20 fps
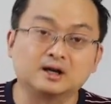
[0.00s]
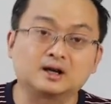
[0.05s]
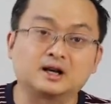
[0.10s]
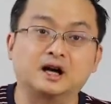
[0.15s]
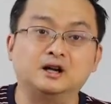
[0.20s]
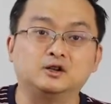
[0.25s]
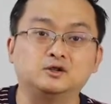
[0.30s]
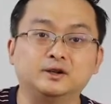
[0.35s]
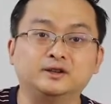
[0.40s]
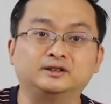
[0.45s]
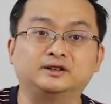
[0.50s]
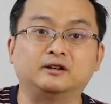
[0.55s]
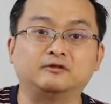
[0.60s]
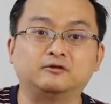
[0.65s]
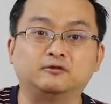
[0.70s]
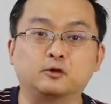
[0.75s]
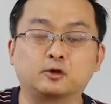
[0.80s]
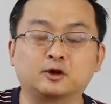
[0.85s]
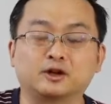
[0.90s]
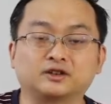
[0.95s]
countries that
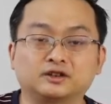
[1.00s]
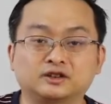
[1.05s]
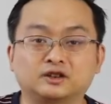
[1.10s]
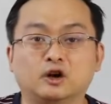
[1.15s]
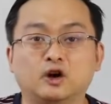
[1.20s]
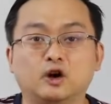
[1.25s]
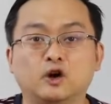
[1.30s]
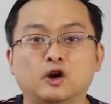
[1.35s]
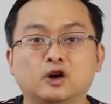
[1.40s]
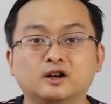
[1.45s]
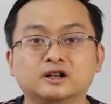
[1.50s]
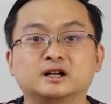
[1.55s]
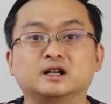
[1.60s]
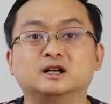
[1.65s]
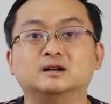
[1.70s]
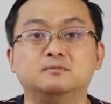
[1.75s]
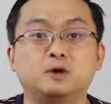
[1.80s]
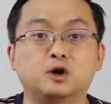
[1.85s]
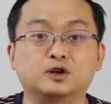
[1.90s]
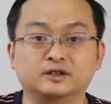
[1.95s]
focus on
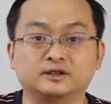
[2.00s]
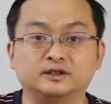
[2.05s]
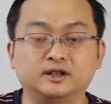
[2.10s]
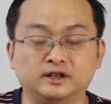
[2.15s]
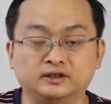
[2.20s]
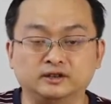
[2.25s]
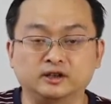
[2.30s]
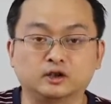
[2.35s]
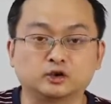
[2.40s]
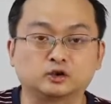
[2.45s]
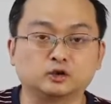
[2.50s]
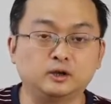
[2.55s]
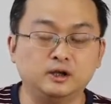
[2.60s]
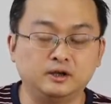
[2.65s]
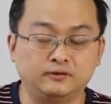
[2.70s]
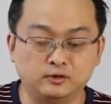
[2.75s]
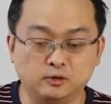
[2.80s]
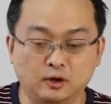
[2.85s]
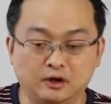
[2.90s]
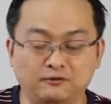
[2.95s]
commodities. So
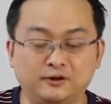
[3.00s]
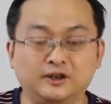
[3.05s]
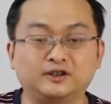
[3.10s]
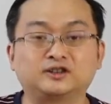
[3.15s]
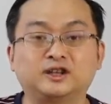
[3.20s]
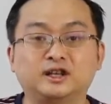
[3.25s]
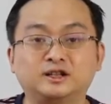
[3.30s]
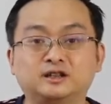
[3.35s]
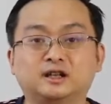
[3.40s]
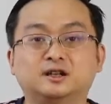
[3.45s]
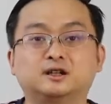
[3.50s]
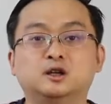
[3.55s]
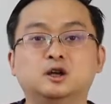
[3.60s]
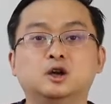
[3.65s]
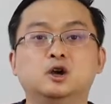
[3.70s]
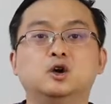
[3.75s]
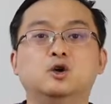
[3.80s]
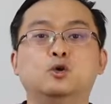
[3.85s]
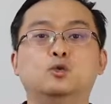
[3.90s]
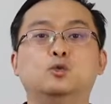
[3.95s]
if you are fixated
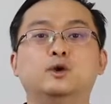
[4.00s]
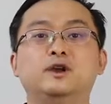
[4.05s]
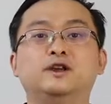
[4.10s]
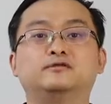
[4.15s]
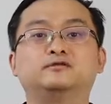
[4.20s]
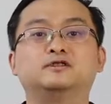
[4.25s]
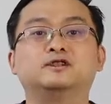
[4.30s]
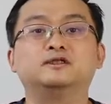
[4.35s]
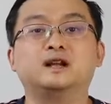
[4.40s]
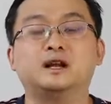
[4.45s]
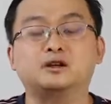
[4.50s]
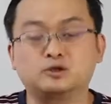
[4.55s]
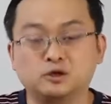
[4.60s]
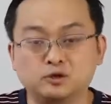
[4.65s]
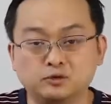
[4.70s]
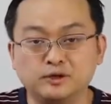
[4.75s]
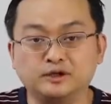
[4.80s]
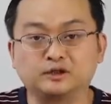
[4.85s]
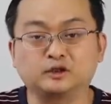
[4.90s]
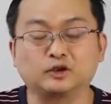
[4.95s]
with the
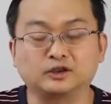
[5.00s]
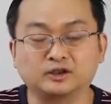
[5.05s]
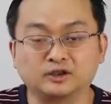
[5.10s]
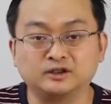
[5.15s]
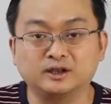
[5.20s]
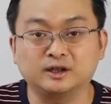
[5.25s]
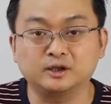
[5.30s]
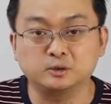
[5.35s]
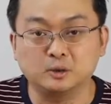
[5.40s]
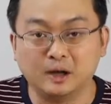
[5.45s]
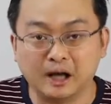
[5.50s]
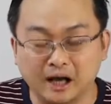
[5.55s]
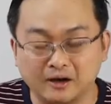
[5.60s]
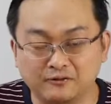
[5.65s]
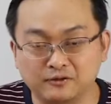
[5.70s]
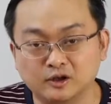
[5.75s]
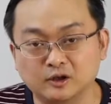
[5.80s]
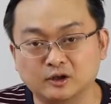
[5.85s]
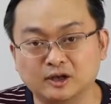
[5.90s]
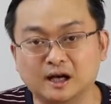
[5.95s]
natural resources that you
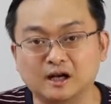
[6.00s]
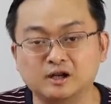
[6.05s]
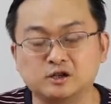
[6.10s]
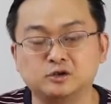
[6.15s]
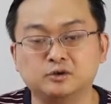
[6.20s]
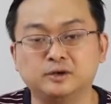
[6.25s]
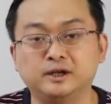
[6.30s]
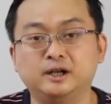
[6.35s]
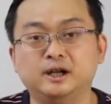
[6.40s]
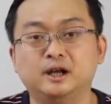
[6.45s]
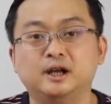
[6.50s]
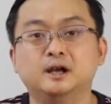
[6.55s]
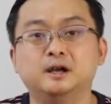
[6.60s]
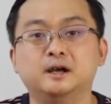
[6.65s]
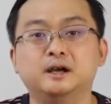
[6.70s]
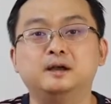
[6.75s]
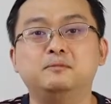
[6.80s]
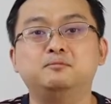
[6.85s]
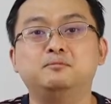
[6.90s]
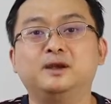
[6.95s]
have in your country,
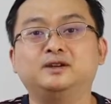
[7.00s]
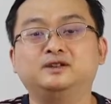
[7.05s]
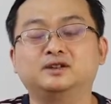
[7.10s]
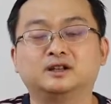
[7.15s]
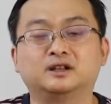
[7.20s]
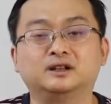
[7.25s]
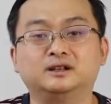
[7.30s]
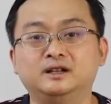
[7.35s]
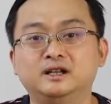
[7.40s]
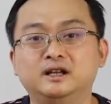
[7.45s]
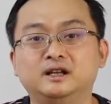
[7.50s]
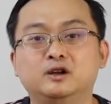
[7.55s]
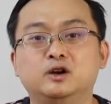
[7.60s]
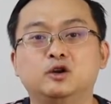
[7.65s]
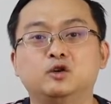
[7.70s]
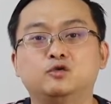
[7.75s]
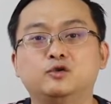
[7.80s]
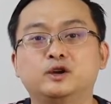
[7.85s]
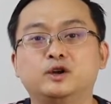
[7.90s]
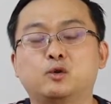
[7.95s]
it basically
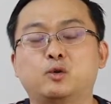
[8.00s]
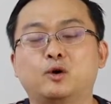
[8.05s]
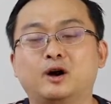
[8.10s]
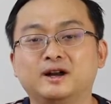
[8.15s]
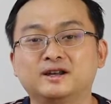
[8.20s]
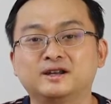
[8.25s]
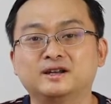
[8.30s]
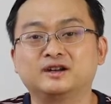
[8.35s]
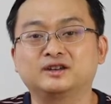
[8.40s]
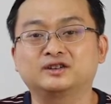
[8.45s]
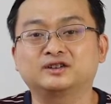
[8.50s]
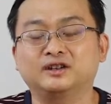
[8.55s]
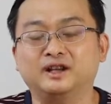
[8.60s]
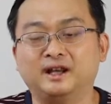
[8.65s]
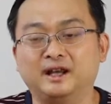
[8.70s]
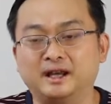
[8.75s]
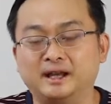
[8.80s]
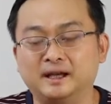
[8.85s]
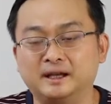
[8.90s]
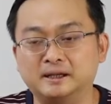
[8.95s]
requires
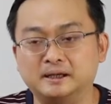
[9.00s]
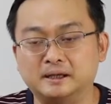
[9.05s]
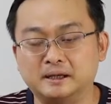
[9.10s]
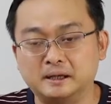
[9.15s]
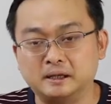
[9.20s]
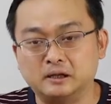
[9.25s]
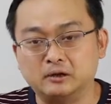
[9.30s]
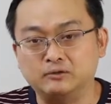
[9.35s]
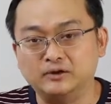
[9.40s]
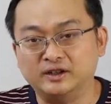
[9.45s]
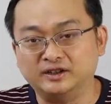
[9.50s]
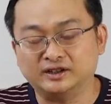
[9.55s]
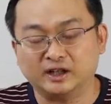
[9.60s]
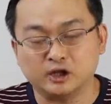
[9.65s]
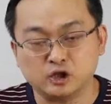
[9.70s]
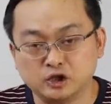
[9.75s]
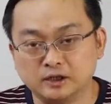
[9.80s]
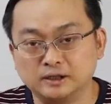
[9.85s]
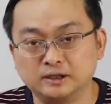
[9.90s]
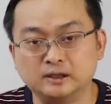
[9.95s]
a
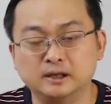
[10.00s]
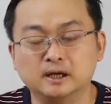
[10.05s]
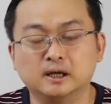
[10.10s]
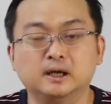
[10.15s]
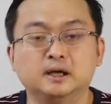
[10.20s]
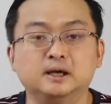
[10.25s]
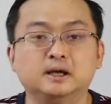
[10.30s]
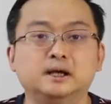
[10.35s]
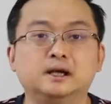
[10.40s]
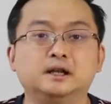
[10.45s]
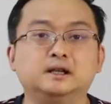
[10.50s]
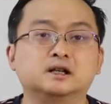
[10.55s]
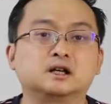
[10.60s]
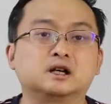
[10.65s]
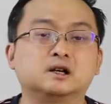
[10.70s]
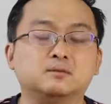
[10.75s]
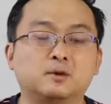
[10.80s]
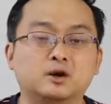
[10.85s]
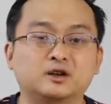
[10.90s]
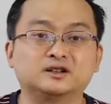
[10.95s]
recession in the
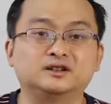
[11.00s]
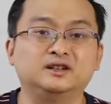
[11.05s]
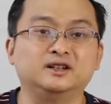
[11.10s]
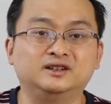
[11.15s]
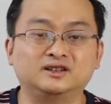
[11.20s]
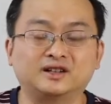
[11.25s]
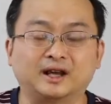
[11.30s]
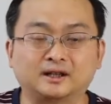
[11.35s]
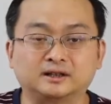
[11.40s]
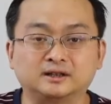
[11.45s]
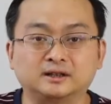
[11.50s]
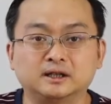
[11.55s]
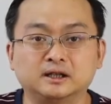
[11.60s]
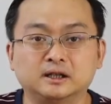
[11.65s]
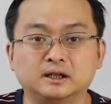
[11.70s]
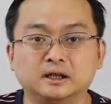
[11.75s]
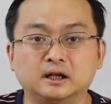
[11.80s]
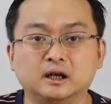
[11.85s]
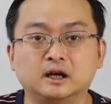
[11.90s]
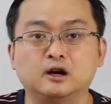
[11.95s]
commodity
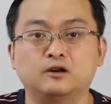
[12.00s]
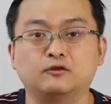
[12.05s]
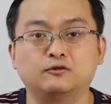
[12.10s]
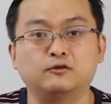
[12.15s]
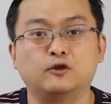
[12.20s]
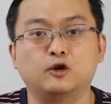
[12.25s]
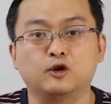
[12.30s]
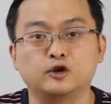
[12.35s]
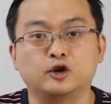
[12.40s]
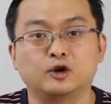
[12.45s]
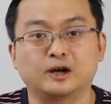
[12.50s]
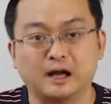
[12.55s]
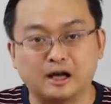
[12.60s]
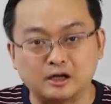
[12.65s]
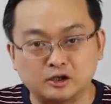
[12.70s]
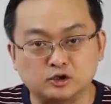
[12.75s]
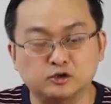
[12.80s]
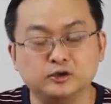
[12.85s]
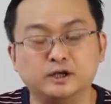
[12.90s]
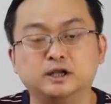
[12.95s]
sector for your
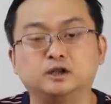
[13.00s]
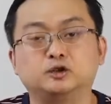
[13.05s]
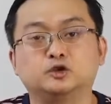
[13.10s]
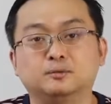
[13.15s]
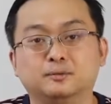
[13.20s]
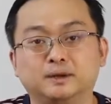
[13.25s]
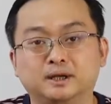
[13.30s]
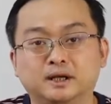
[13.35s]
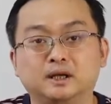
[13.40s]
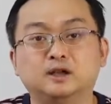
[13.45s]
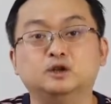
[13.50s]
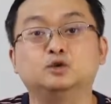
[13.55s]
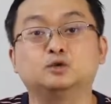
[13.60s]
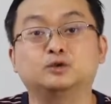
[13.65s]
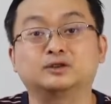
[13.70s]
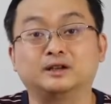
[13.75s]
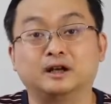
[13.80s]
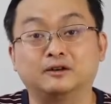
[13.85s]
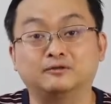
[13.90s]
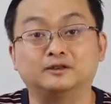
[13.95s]
country to begin
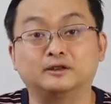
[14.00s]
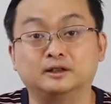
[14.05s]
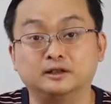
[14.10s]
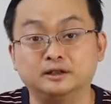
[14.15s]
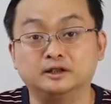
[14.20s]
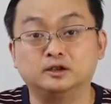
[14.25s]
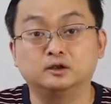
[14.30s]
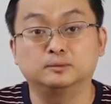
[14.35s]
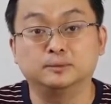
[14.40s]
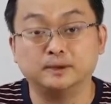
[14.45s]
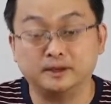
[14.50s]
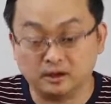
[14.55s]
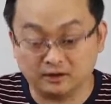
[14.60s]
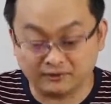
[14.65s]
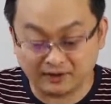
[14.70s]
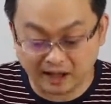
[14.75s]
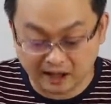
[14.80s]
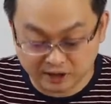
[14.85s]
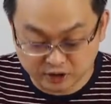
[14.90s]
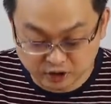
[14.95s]
to suffer a little bit
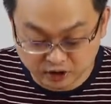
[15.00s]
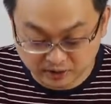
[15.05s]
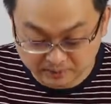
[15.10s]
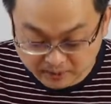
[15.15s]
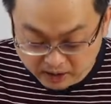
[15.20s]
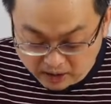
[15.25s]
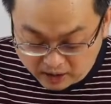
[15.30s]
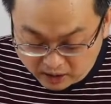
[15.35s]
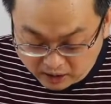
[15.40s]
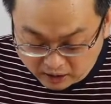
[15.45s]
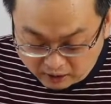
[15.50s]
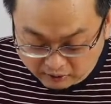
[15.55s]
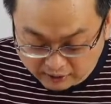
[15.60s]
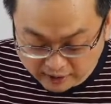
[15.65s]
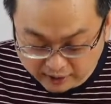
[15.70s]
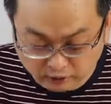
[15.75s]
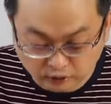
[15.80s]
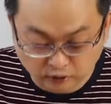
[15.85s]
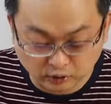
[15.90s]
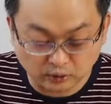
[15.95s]
of hardship. All
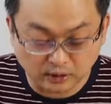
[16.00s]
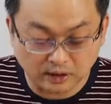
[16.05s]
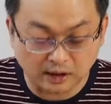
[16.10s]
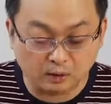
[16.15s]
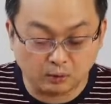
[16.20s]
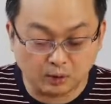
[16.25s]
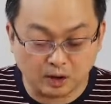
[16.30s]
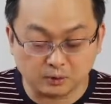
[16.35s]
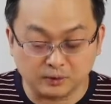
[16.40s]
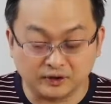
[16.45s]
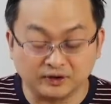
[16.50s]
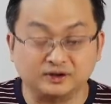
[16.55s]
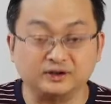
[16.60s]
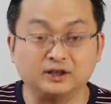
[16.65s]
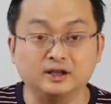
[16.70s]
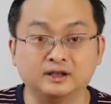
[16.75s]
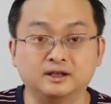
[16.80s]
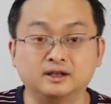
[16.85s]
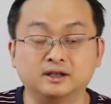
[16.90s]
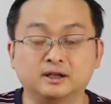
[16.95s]
right, so what we're
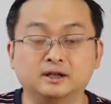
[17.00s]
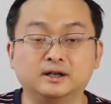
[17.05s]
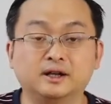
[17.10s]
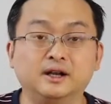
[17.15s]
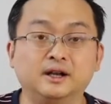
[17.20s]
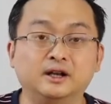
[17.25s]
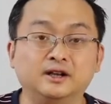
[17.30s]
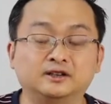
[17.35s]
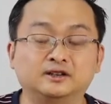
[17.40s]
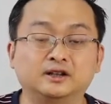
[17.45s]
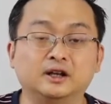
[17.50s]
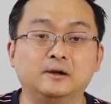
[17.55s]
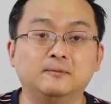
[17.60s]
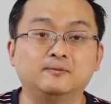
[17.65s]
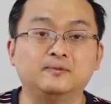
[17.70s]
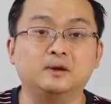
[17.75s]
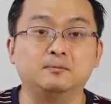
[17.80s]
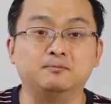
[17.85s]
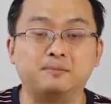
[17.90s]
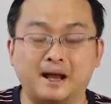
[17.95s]
seeing here is
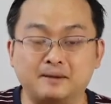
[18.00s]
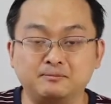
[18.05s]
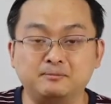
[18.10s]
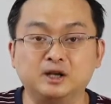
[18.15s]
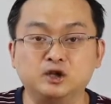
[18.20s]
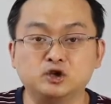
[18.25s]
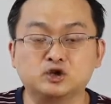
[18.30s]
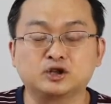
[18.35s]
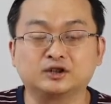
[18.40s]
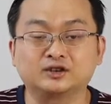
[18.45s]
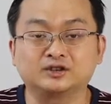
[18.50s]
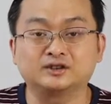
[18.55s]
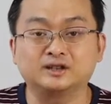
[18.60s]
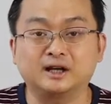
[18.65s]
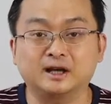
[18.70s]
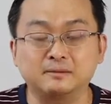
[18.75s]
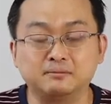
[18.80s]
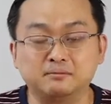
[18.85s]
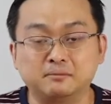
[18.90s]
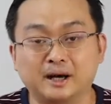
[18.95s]
the bad bingers
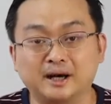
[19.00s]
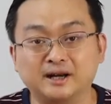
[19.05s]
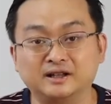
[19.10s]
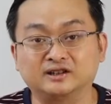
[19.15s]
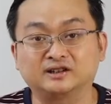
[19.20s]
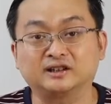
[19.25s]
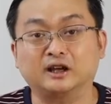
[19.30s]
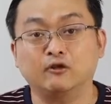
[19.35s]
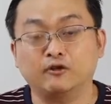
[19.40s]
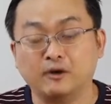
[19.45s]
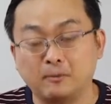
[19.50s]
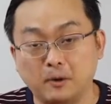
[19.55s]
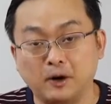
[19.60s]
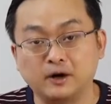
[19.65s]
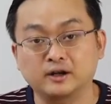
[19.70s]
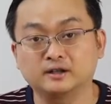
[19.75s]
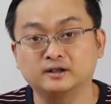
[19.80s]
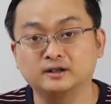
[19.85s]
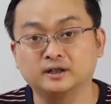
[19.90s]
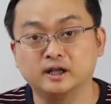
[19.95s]
done by South
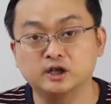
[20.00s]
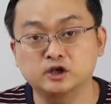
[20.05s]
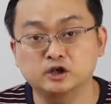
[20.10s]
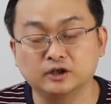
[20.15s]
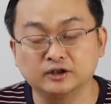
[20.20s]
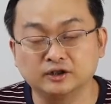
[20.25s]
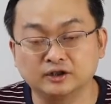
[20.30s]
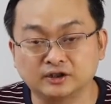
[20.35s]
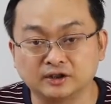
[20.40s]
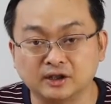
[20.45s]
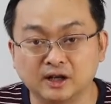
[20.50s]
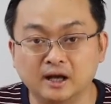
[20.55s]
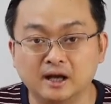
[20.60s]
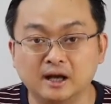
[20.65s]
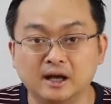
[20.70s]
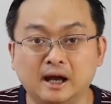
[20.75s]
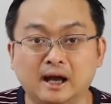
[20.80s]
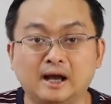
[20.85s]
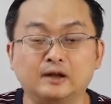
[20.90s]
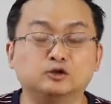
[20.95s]
American nations
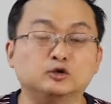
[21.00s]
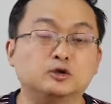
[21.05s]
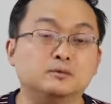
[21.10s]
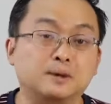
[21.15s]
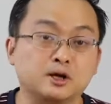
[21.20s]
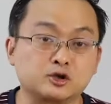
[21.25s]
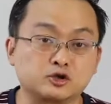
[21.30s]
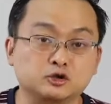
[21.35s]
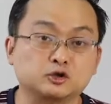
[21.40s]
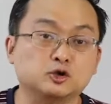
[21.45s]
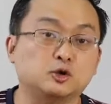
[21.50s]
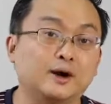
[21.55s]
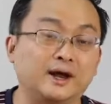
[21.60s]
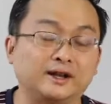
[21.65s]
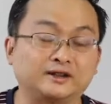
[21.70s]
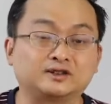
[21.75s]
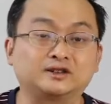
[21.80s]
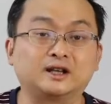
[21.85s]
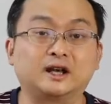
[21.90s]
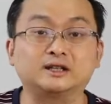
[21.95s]
and to a much lower
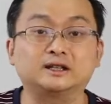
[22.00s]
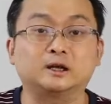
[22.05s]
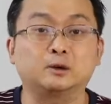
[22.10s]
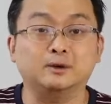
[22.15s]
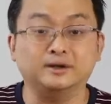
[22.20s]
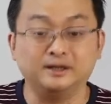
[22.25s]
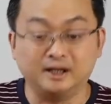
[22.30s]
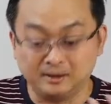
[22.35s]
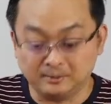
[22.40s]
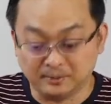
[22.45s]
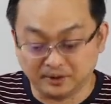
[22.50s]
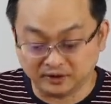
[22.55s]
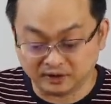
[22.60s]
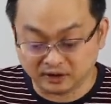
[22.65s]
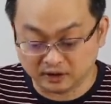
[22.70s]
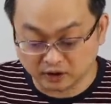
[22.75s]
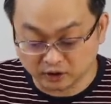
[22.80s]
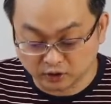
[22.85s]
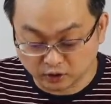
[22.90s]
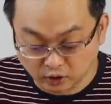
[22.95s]
extent our neighbors
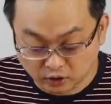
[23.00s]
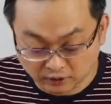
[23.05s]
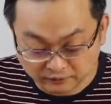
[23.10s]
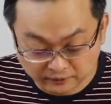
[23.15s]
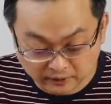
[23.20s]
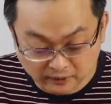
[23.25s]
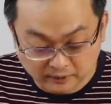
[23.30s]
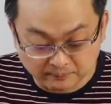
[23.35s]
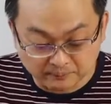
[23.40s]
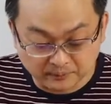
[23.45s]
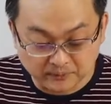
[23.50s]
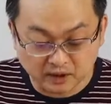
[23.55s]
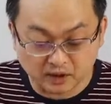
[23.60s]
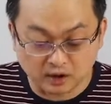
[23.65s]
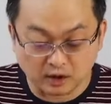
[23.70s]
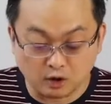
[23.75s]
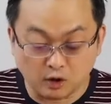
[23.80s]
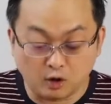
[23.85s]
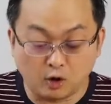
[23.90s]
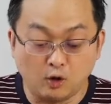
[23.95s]
in the north.
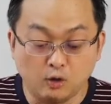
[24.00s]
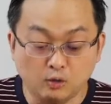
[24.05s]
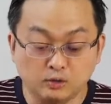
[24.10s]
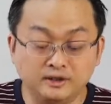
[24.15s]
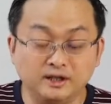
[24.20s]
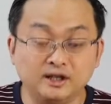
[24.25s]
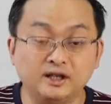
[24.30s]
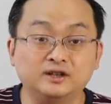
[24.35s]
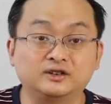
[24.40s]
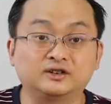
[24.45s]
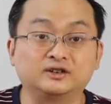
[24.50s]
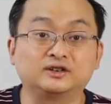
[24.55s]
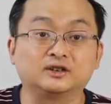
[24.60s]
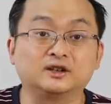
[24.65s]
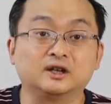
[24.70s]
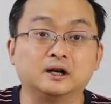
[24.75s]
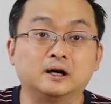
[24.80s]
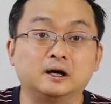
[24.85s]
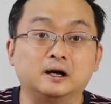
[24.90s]
All these